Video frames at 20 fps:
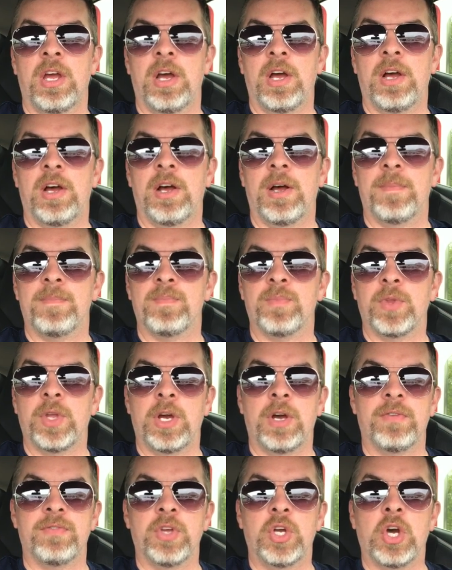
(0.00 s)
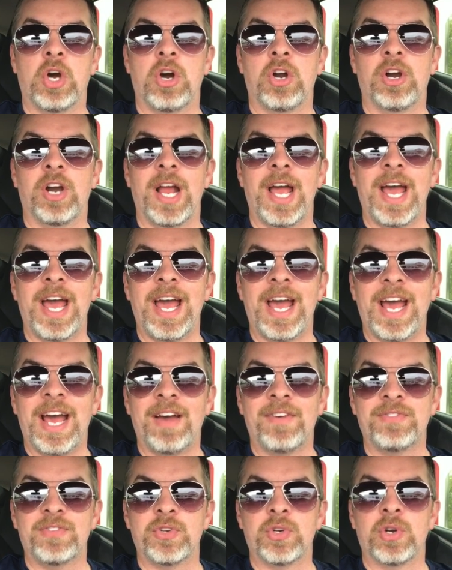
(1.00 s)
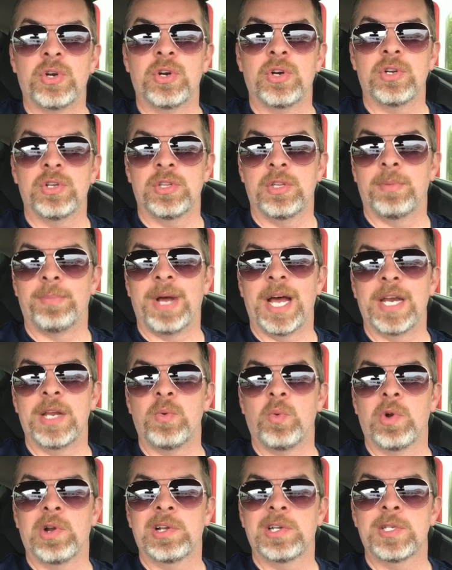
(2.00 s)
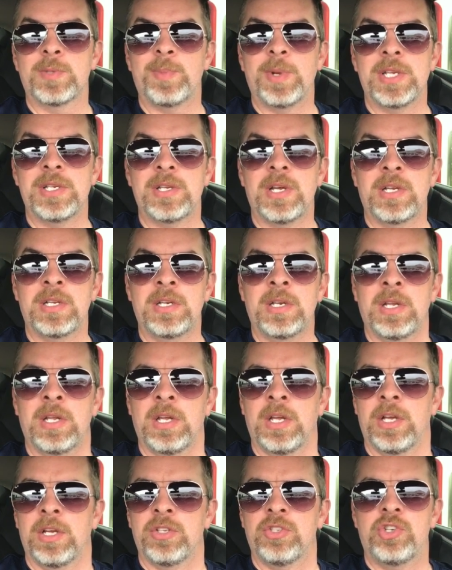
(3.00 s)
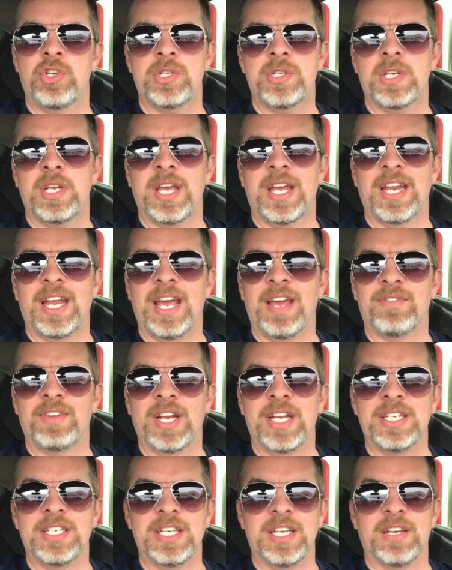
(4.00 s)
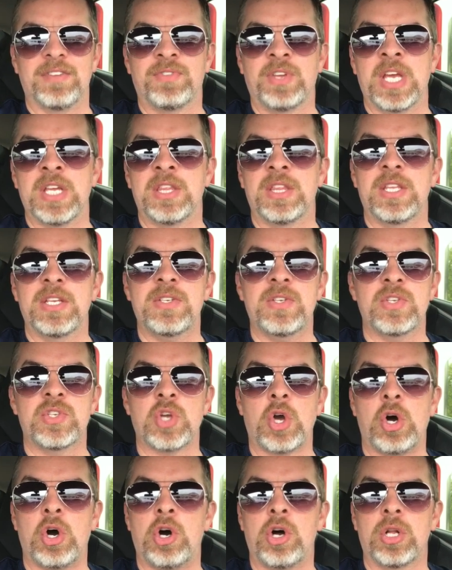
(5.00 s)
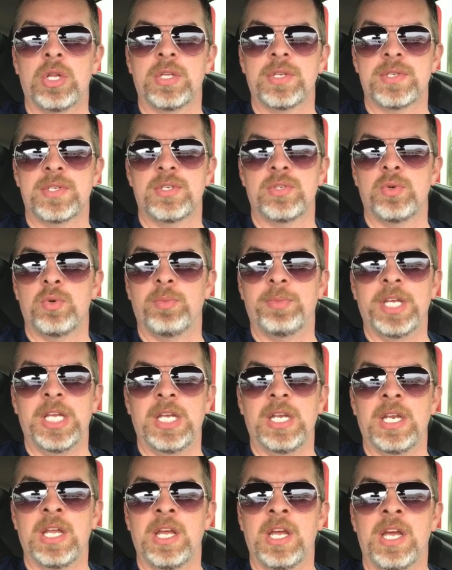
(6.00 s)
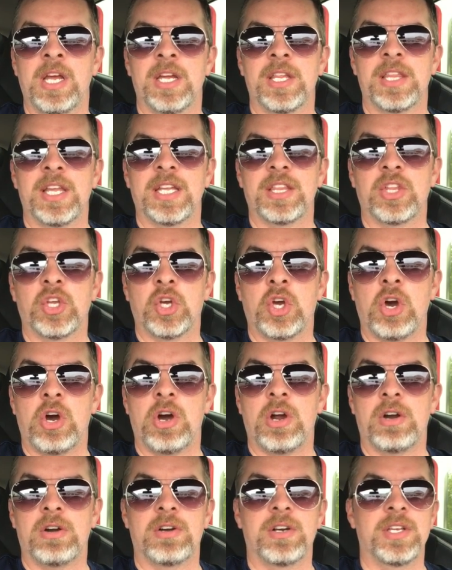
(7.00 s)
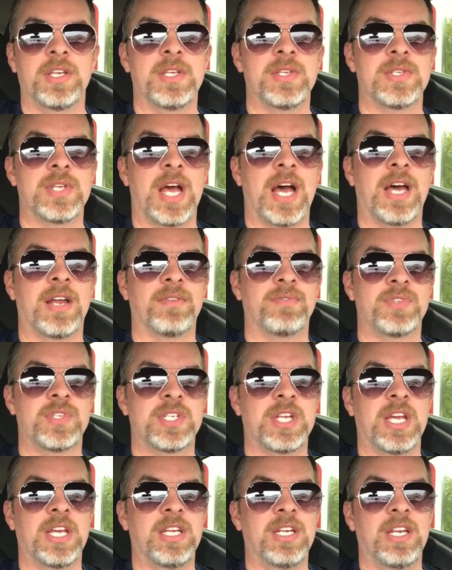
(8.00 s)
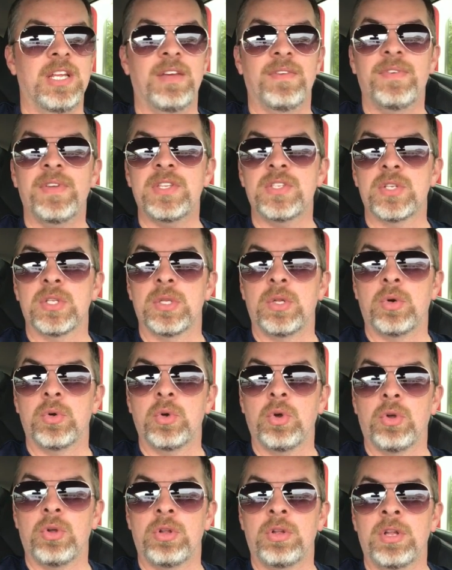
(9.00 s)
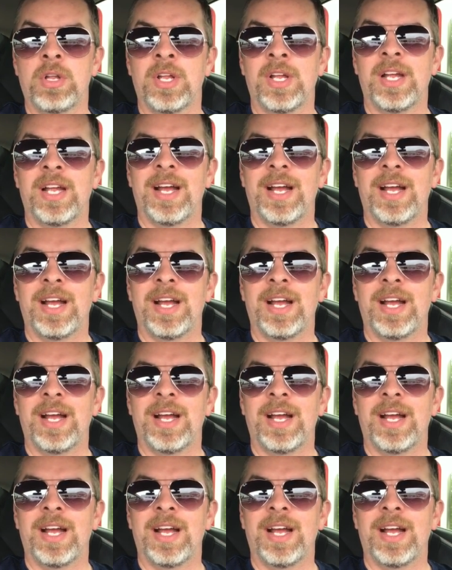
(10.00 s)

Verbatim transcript: um, of the car after the body work has been done, just to kind of have an idea. Again, this is all assuming that the car is out of state. If it's local,